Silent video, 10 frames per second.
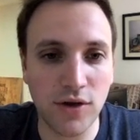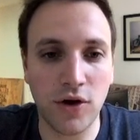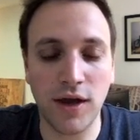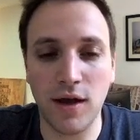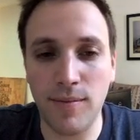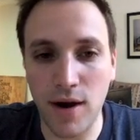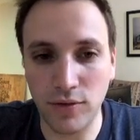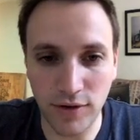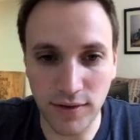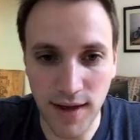talking
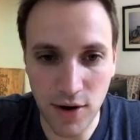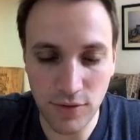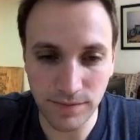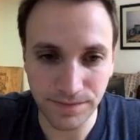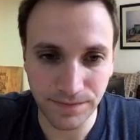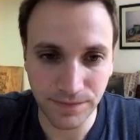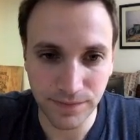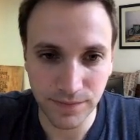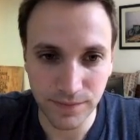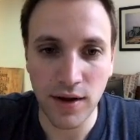about it now.
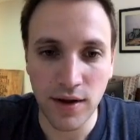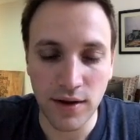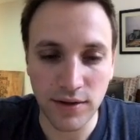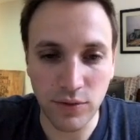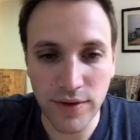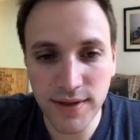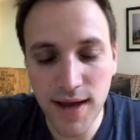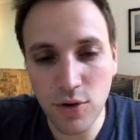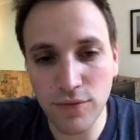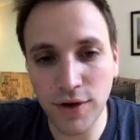So this
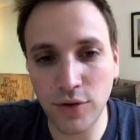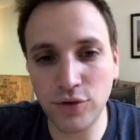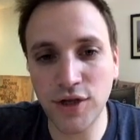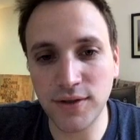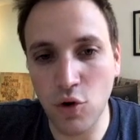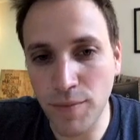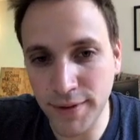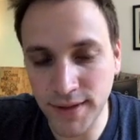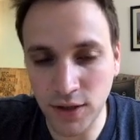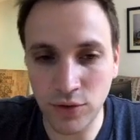line over here just
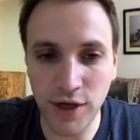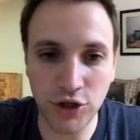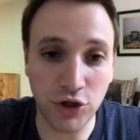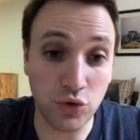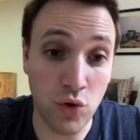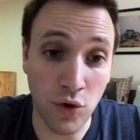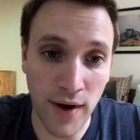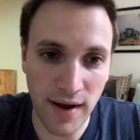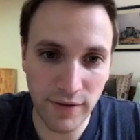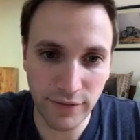opens a connection to our
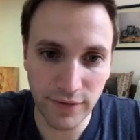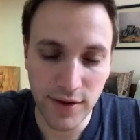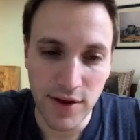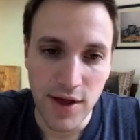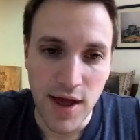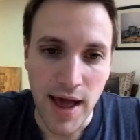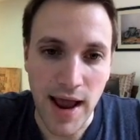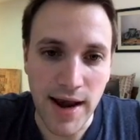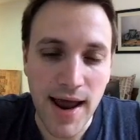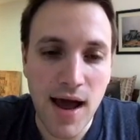graph.
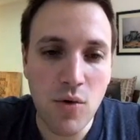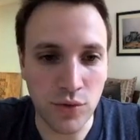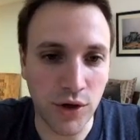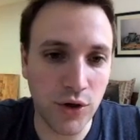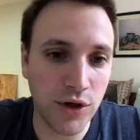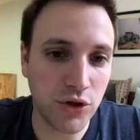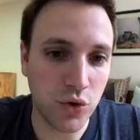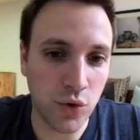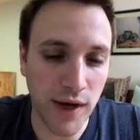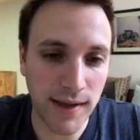And now we're going to
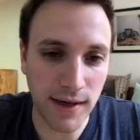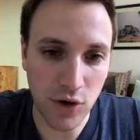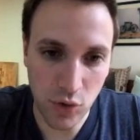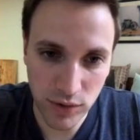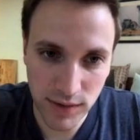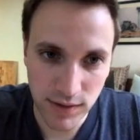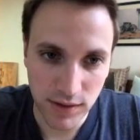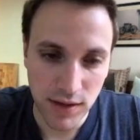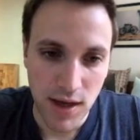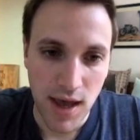create the nodes,
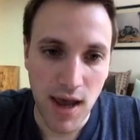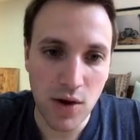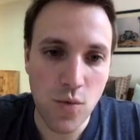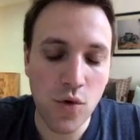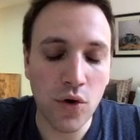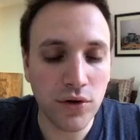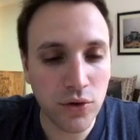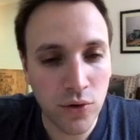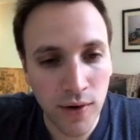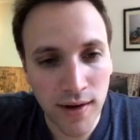and we're going to
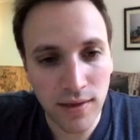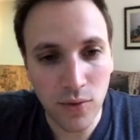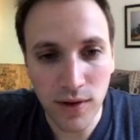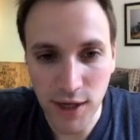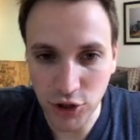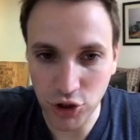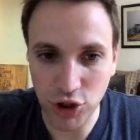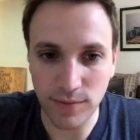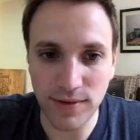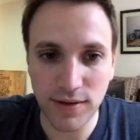create the
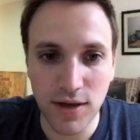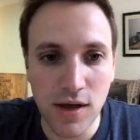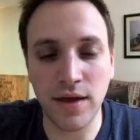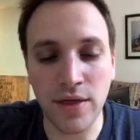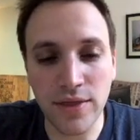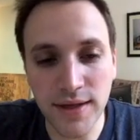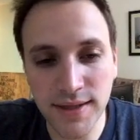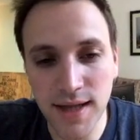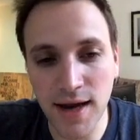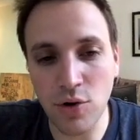relationships. And
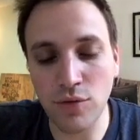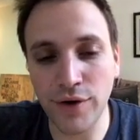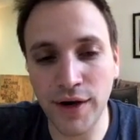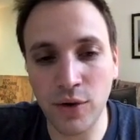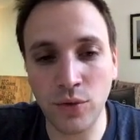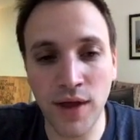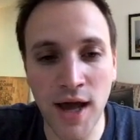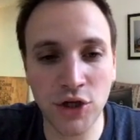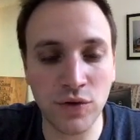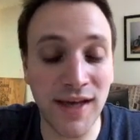this line over here will
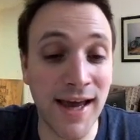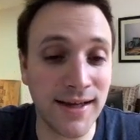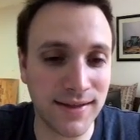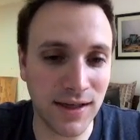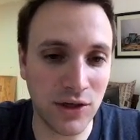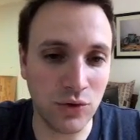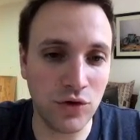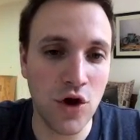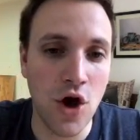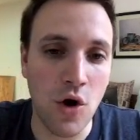actually execute
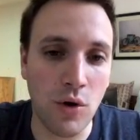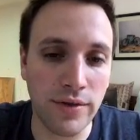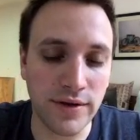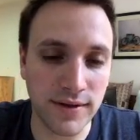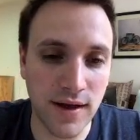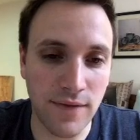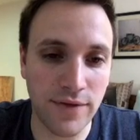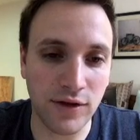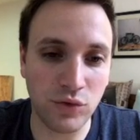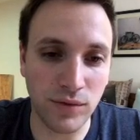all the stuff
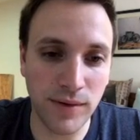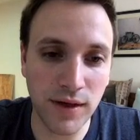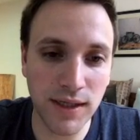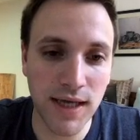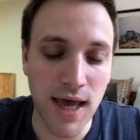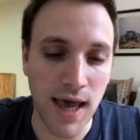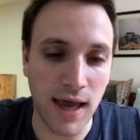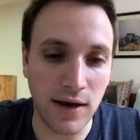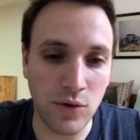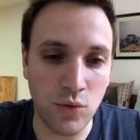that we built
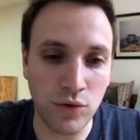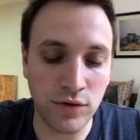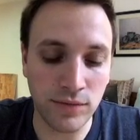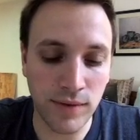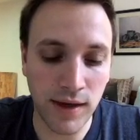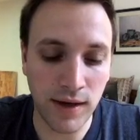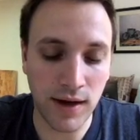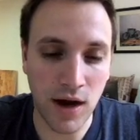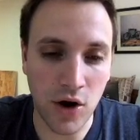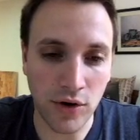and would make
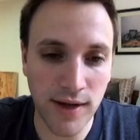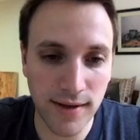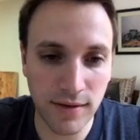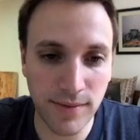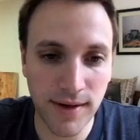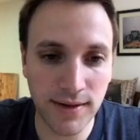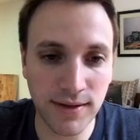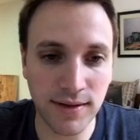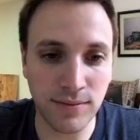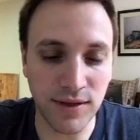our
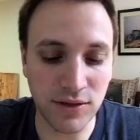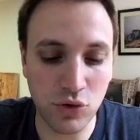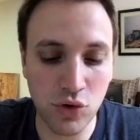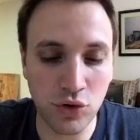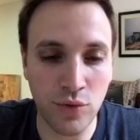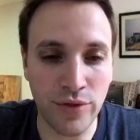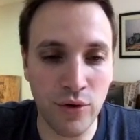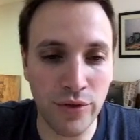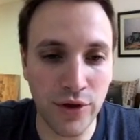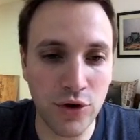database be stored with
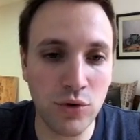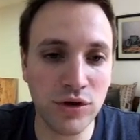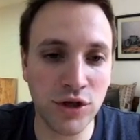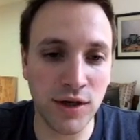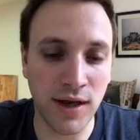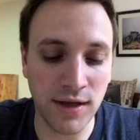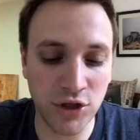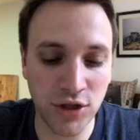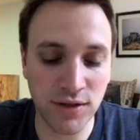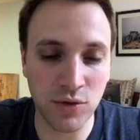all the nodes and
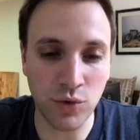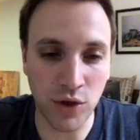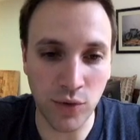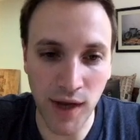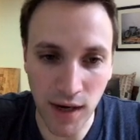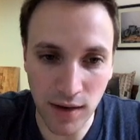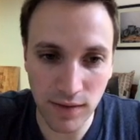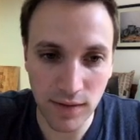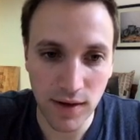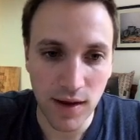edges we created.
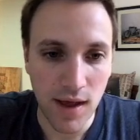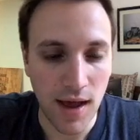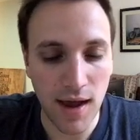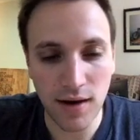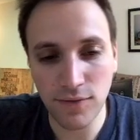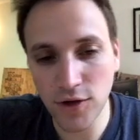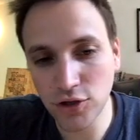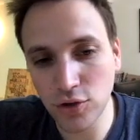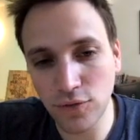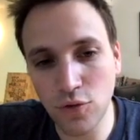And
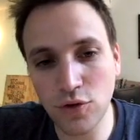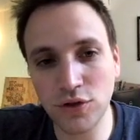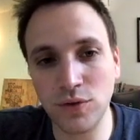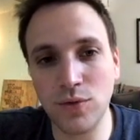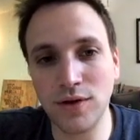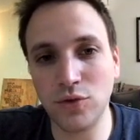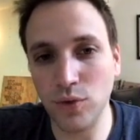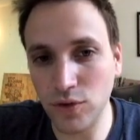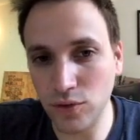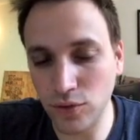eventually, of course, we want to
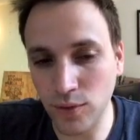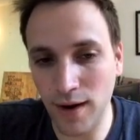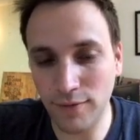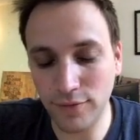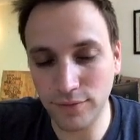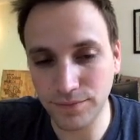return the graph.